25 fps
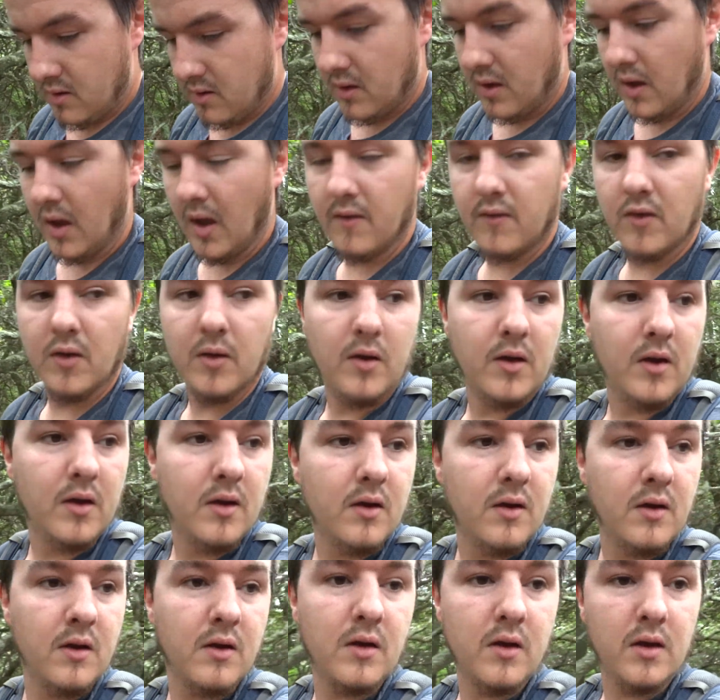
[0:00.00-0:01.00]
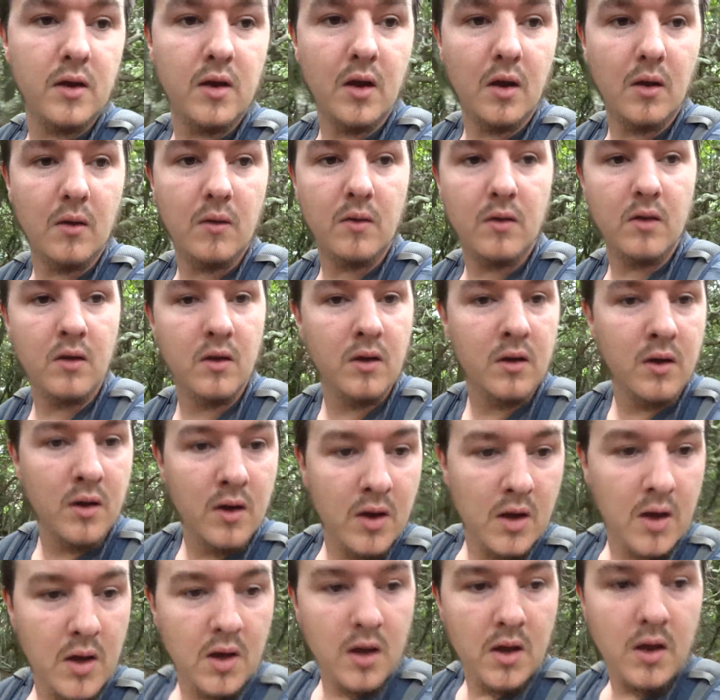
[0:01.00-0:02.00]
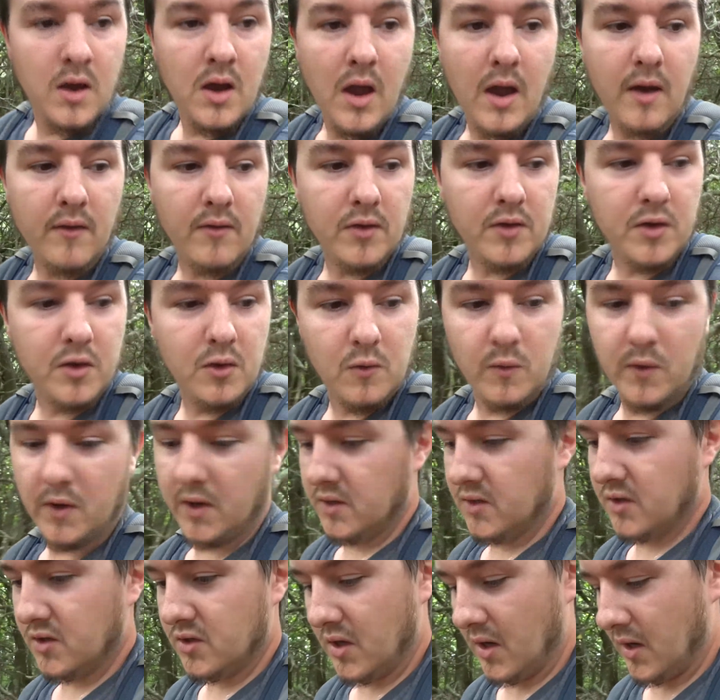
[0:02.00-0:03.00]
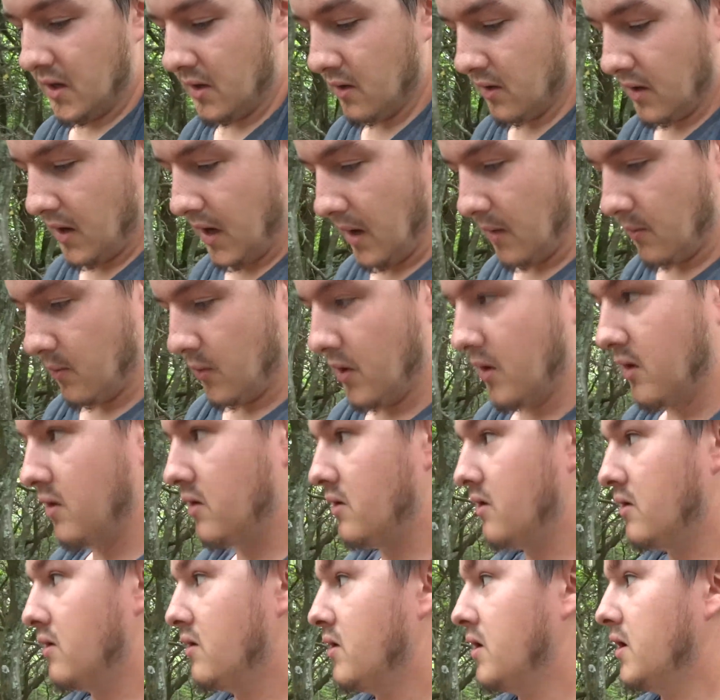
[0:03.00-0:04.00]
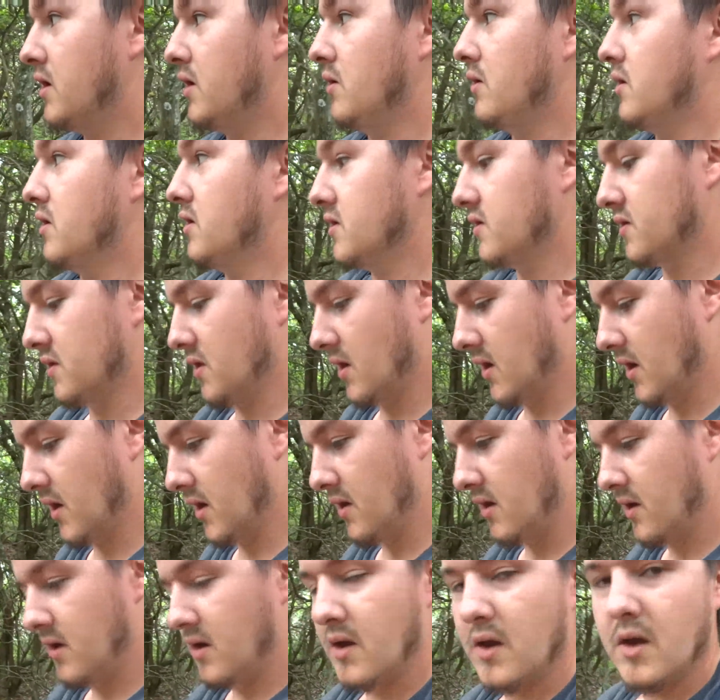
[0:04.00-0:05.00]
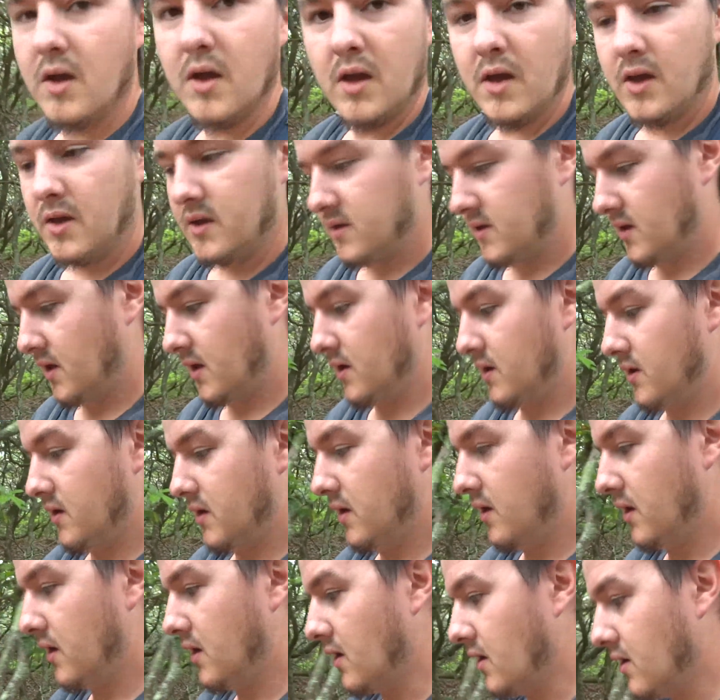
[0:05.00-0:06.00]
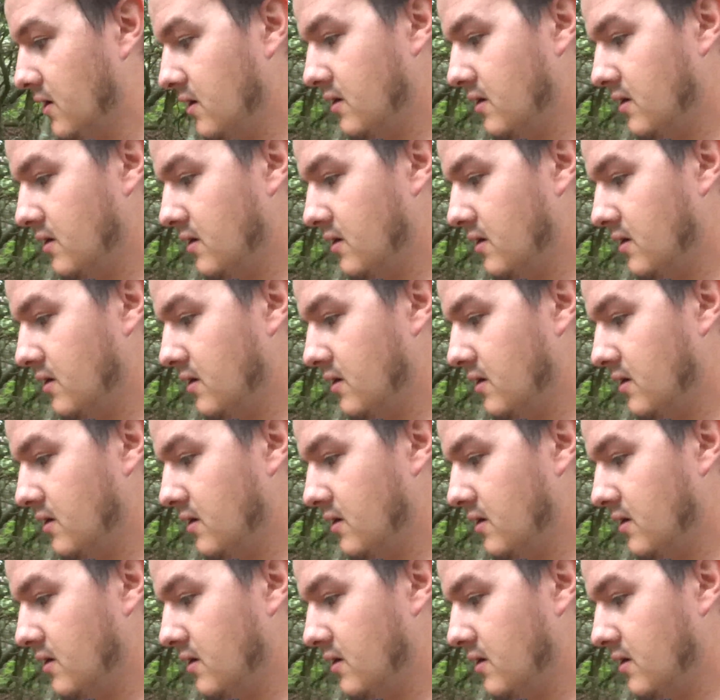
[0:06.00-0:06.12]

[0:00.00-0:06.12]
every 2 weeks to check your camera. You can just let it send to you.